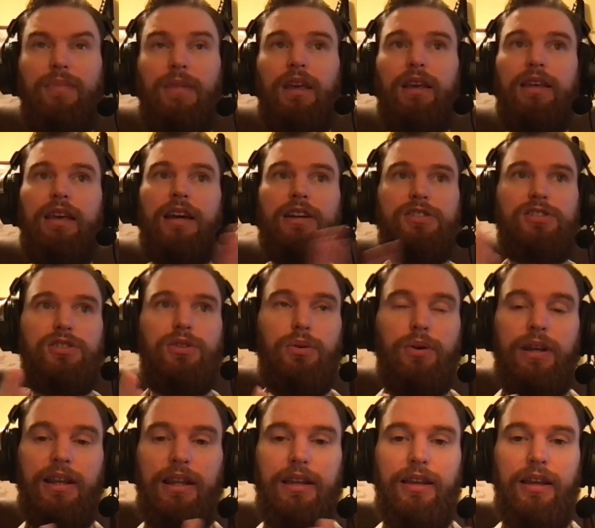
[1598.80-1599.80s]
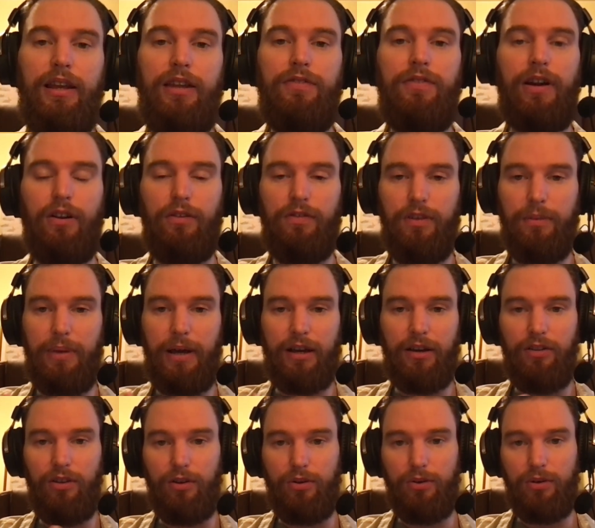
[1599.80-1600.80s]
Yes, so any final feedback
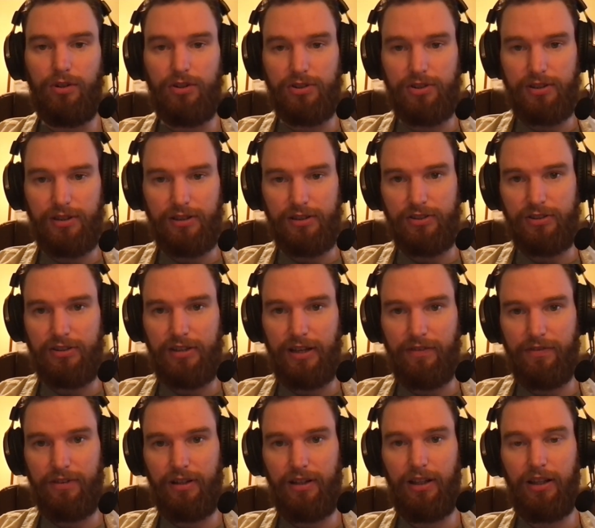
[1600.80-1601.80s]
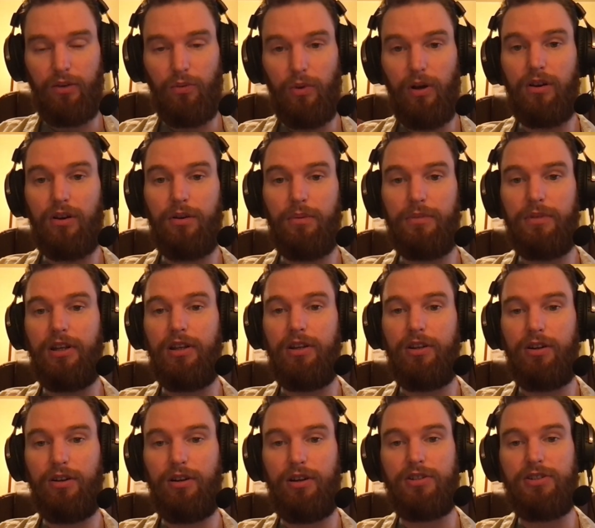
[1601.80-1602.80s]
on the course is definitely welcomed and
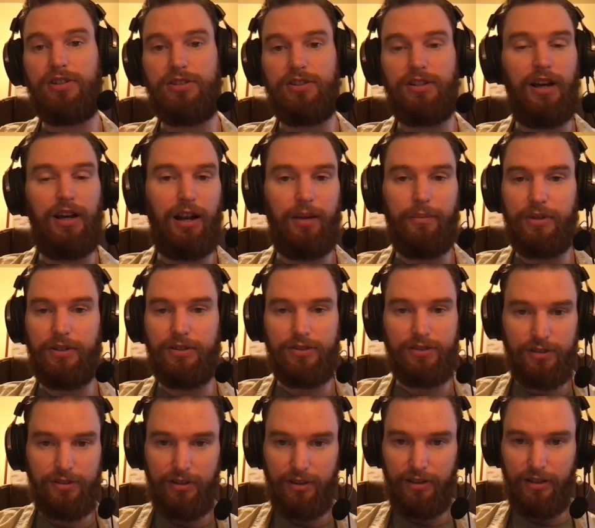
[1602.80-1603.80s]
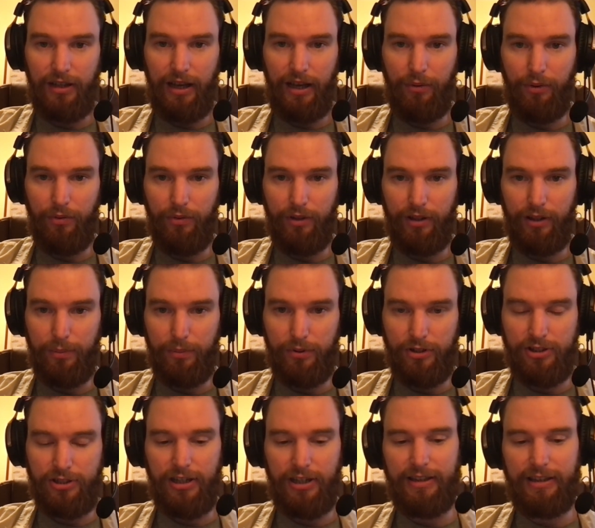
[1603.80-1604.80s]
encouraged. It's anonymous. I would really
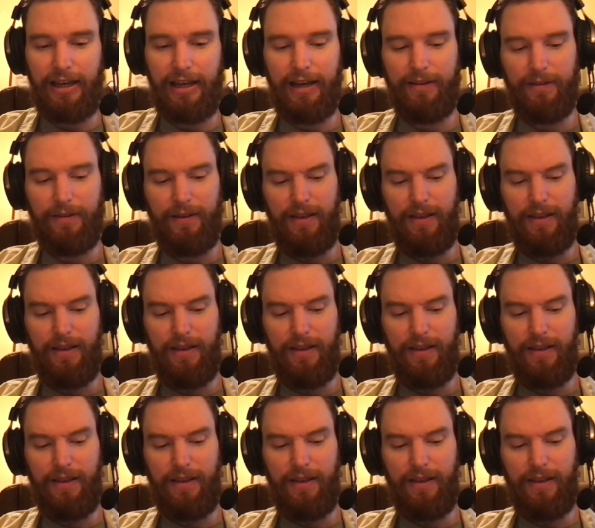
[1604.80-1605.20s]
appreciate that.